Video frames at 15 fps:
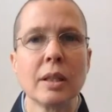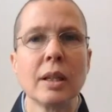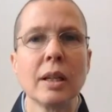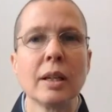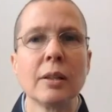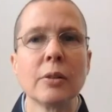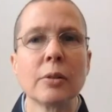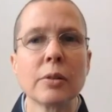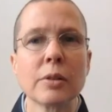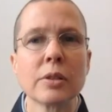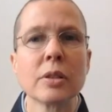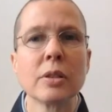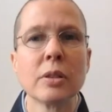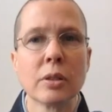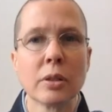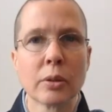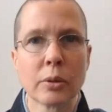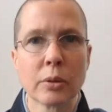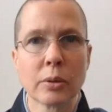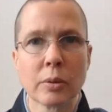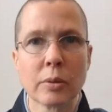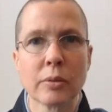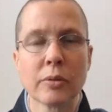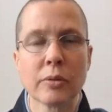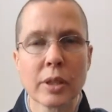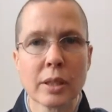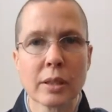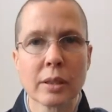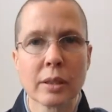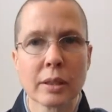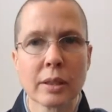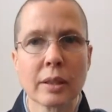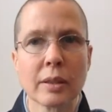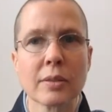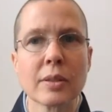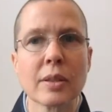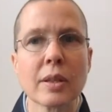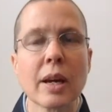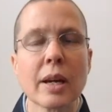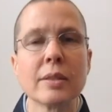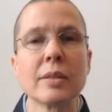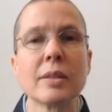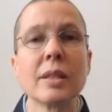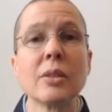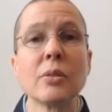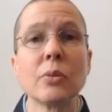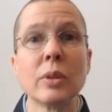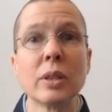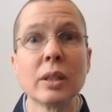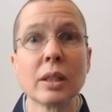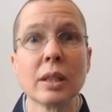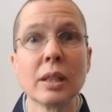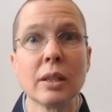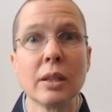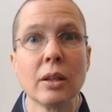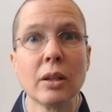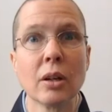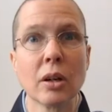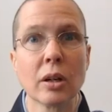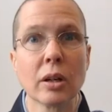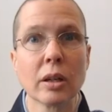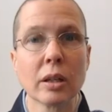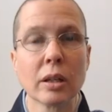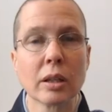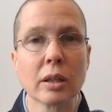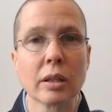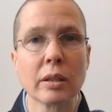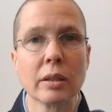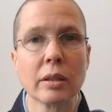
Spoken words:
in order to know feelings as they really are.